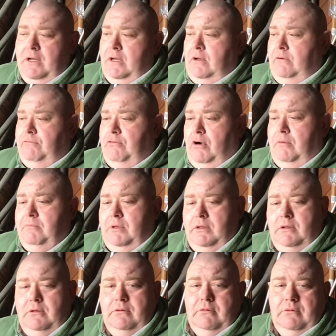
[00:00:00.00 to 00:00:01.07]
from
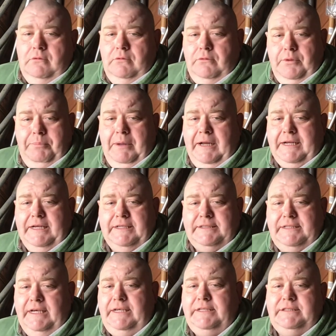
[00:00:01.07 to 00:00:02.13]
the packet of
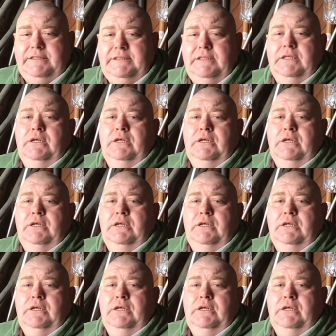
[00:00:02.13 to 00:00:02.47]
seeds,